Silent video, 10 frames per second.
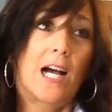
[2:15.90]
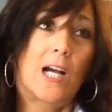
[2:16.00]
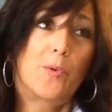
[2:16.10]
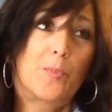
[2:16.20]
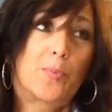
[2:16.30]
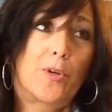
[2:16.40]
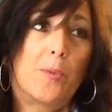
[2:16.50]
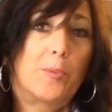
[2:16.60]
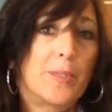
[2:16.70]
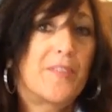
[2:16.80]
I would
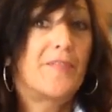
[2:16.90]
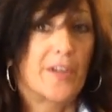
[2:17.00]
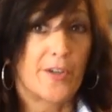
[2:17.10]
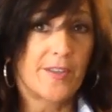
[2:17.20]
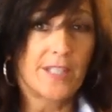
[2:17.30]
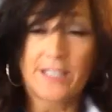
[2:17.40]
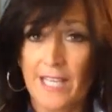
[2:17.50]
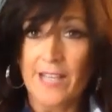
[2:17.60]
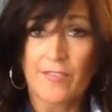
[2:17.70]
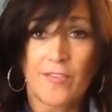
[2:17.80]
probably vary the
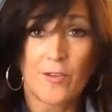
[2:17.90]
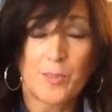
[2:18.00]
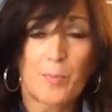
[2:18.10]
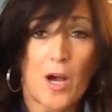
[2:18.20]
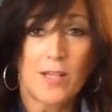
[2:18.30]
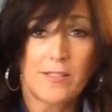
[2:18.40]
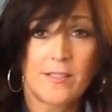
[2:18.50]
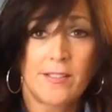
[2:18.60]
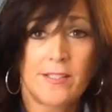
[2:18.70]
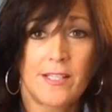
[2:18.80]
length of those
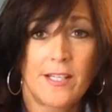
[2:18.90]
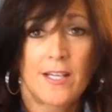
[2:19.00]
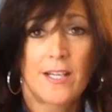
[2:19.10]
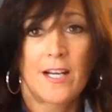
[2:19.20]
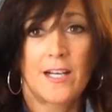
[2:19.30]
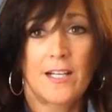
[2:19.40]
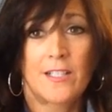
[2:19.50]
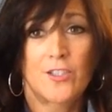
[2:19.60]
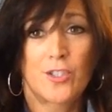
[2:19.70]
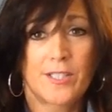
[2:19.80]
pauses
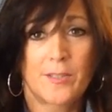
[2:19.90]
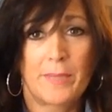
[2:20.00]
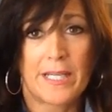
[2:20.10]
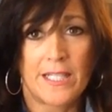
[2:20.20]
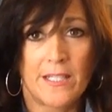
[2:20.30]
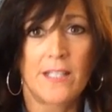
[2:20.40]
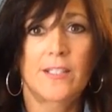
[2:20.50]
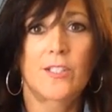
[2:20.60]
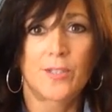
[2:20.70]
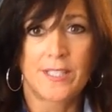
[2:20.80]
just to make it
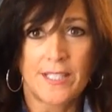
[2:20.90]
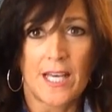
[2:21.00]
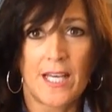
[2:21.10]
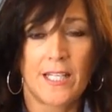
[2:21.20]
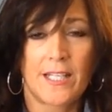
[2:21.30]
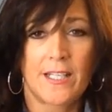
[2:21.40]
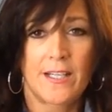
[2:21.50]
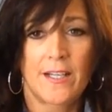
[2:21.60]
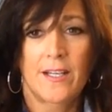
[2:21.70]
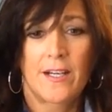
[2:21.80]
not so static.
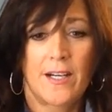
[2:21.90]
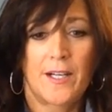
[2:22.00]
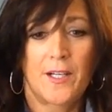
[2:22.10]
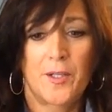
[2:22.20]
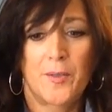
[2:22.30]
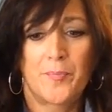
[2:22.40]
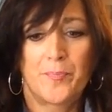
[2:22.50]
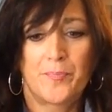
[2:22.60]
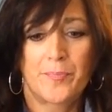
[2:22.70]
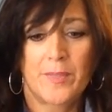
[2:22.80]
In
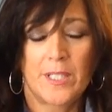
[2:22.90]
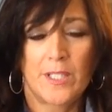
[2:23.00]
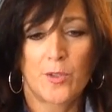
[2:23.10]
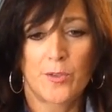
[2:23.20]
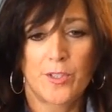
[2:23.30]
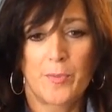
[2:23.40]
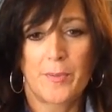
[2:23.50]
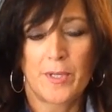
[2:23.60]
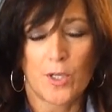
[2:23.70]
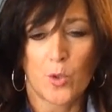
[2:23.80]
other words,
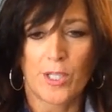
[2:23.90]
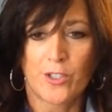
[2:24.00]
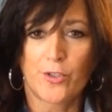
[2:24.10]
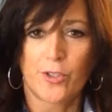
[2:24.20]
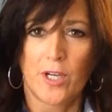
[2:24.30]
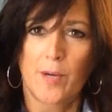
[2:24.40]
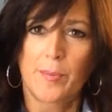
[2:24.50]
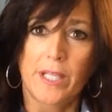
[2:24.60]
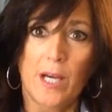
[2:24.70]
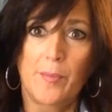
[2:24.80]
maybe a quick strum
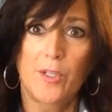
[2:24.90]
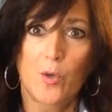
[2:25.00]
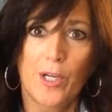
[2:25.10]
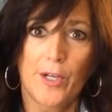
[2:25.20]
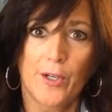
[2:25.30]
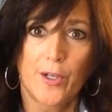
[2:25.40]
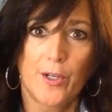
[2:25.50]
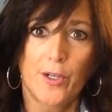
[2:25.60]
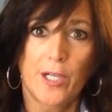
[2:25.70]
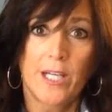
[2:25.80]
and come in
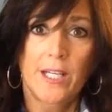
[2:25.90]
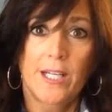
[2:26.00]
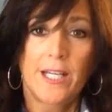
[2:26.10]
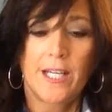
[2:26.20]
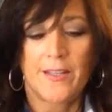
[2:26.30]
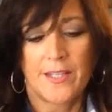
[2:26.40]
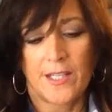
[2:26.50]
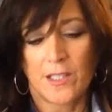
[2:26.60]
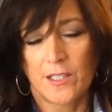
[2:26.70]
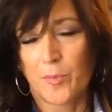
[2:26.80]
quicker, and
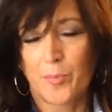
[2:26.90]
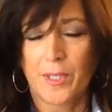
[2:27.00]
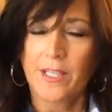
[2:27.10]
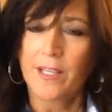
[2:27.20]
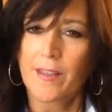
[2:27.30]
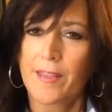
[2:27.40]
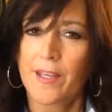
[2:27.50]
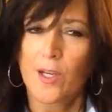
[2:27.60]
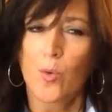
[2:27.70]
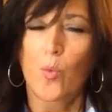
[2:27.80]
then a little picking
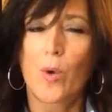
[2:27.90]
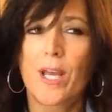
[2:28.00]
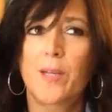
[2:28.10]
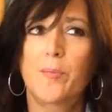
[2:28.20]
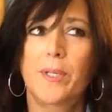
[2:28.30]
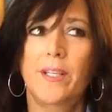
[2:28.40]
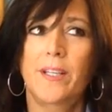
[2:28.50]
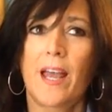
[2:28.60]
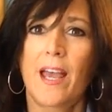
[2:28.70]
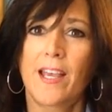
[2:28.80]
thing, wait a
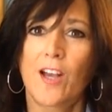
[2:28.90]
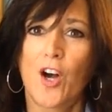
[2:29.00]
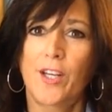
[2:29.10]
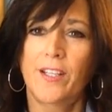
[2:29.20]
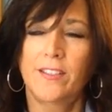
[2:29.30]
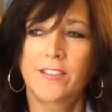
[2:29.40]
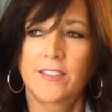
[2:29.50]
bit, hang on it.